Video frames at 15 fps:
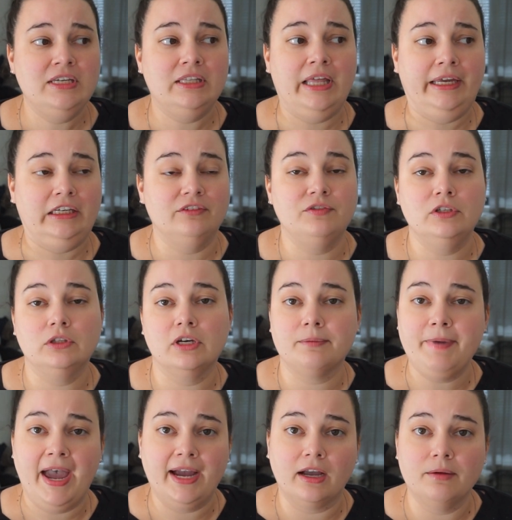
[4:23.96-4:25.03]
like if you
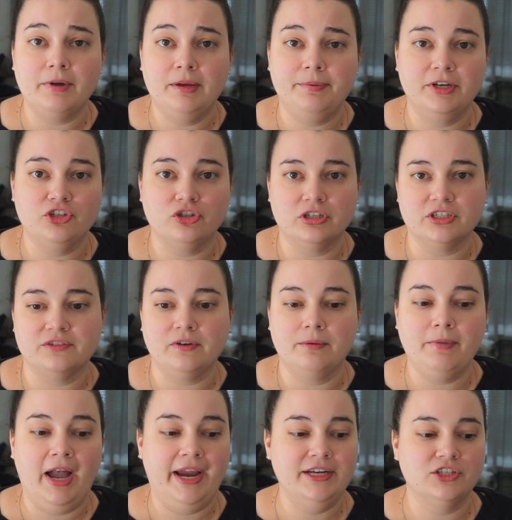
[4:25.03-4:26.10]
look back on my pictures
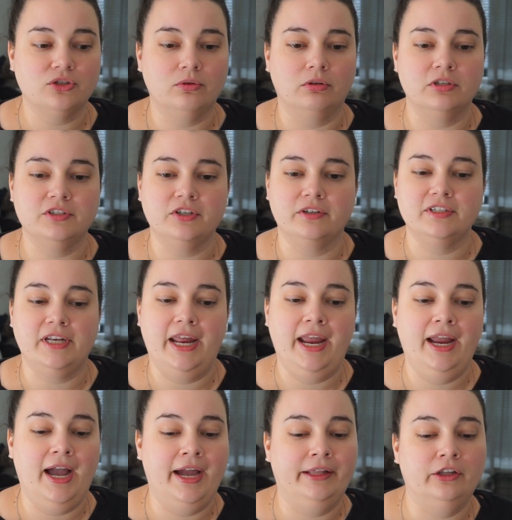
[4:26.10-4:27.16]
from high school until
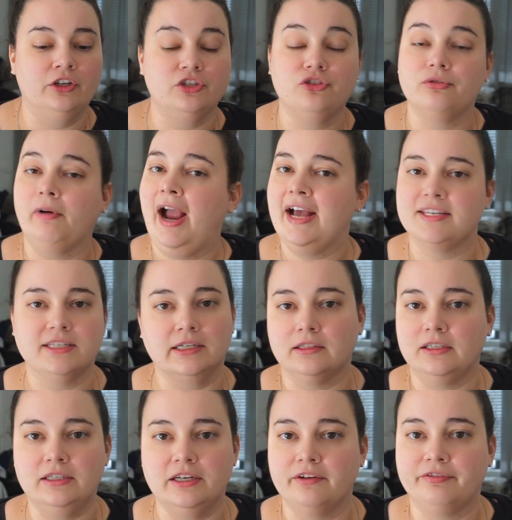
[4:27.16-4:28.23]
today, I look
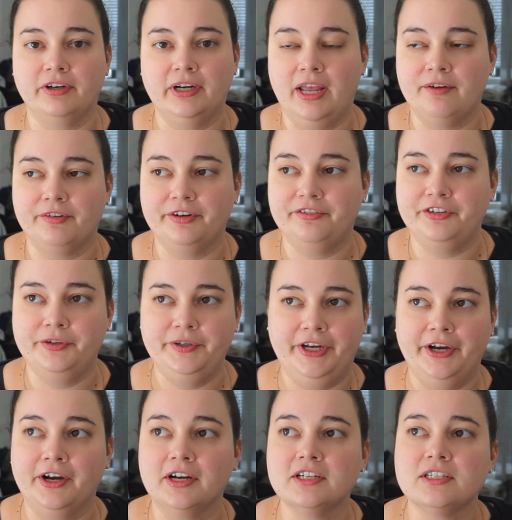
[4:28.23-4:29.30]
drastically different every few
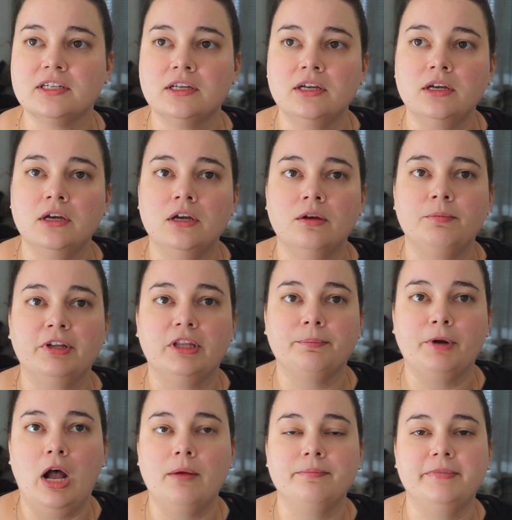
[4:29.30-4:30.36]
years. But the
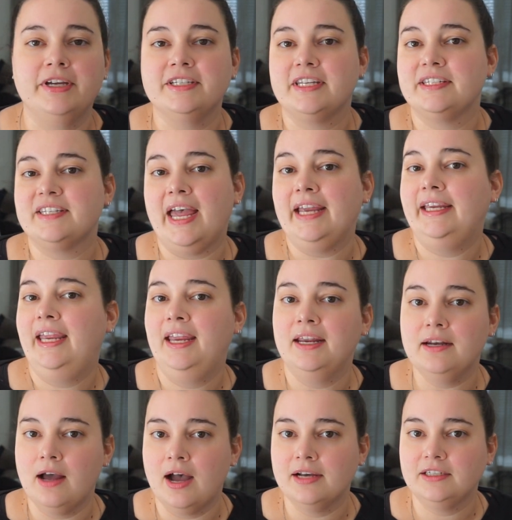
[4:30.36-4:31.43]
problem is, is I
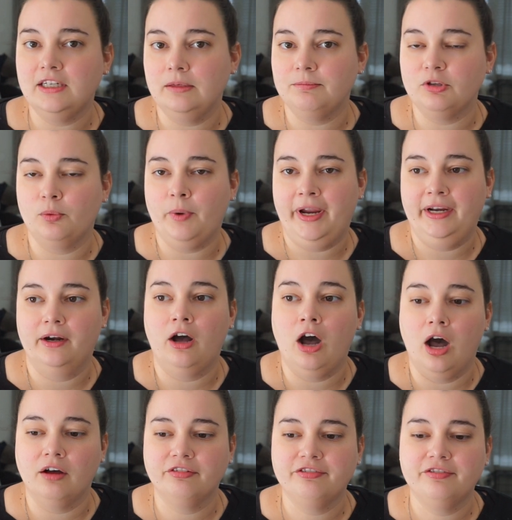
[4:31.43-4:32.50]
cannot keep the weight
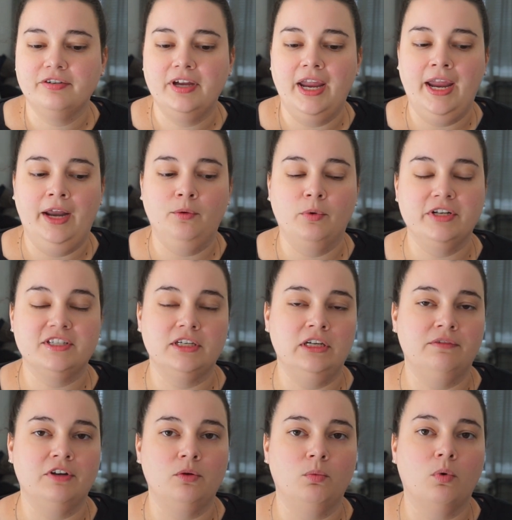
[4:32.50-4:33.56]
off. And what's
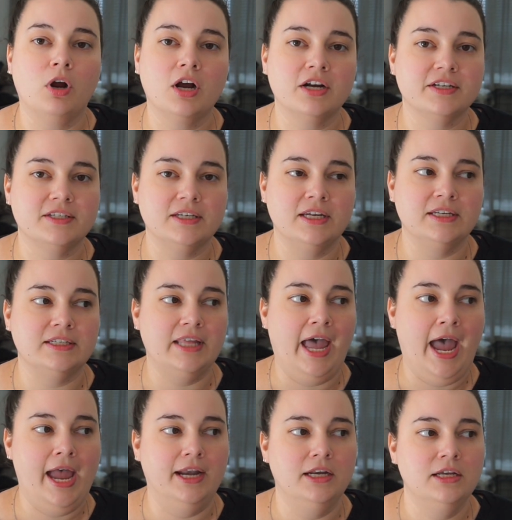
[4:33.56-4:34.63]
even worse is
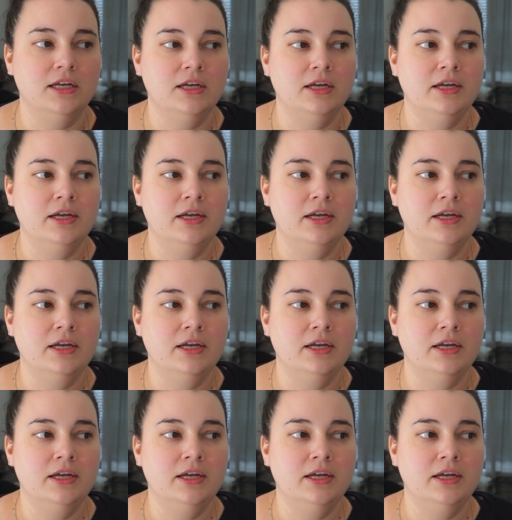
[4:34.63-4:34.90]
that